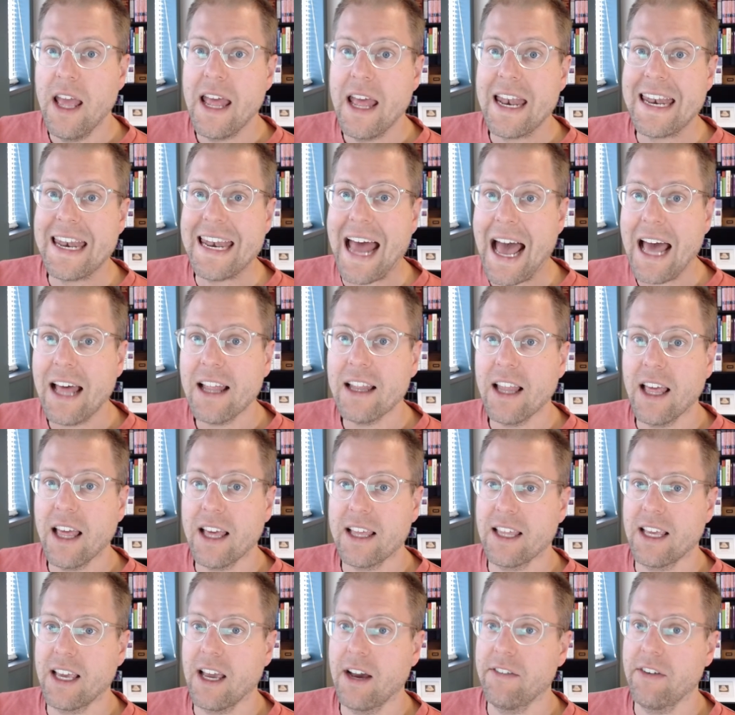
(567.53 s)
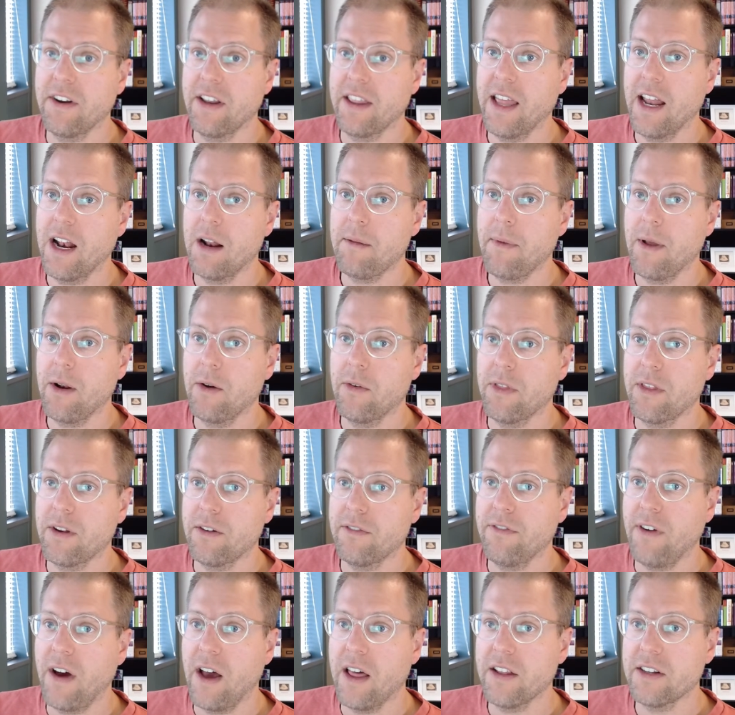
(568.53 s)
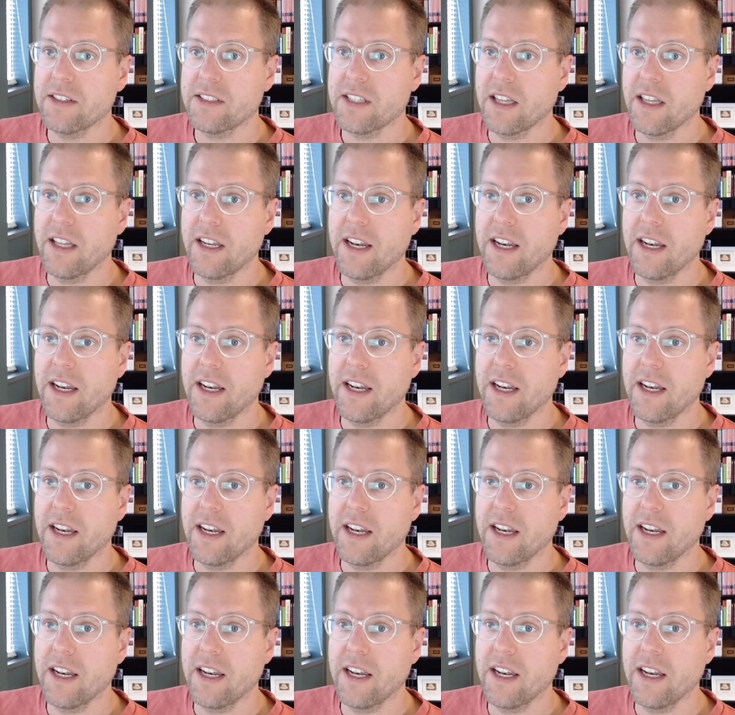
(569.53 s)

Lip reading: not like the covenant that I made with their fathers on